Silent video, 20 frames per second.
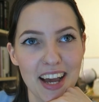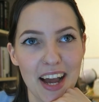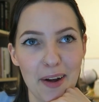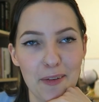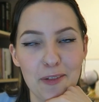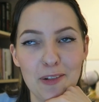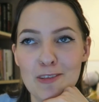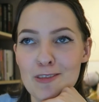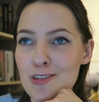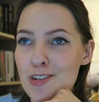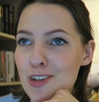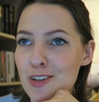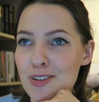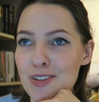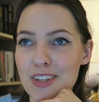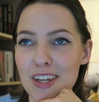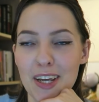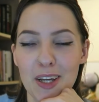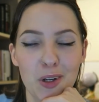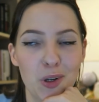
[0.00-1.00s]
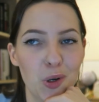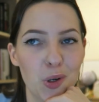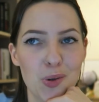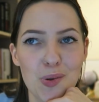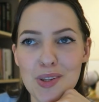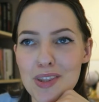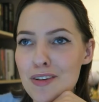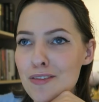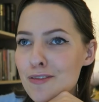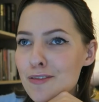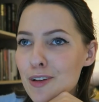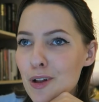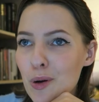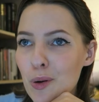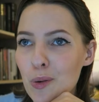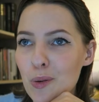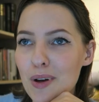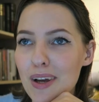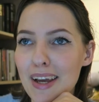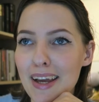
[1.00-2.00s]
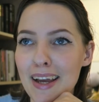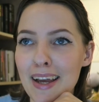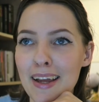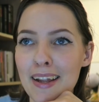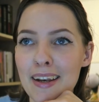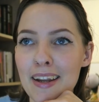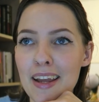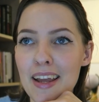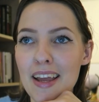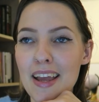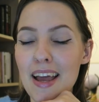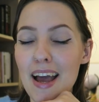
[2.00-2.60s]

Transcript: I will just like go with the flow, and